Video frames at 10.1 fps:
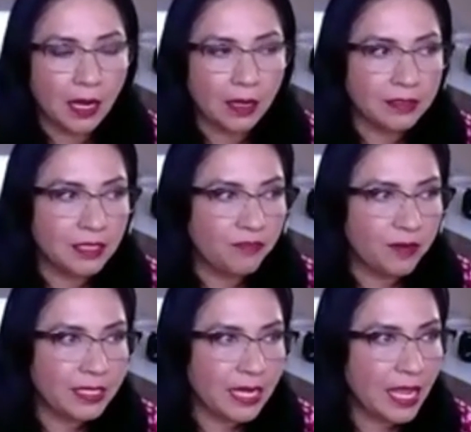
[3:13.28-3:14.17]

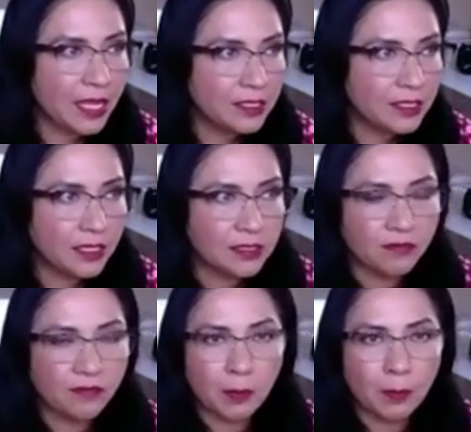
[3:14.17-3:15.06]
different ages,
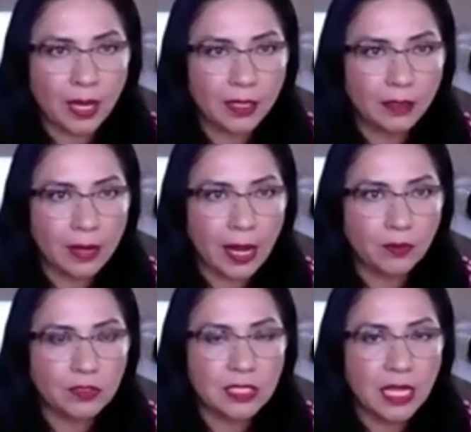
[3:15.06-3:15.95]
different
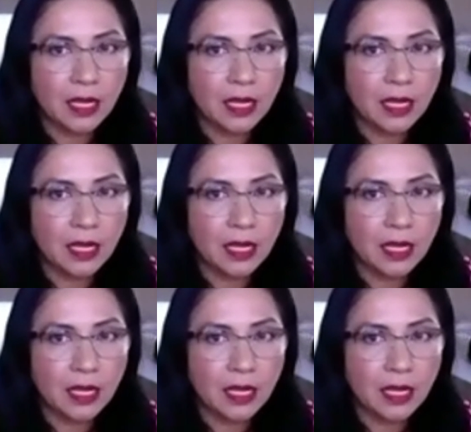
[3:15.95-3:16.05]
backgrounds,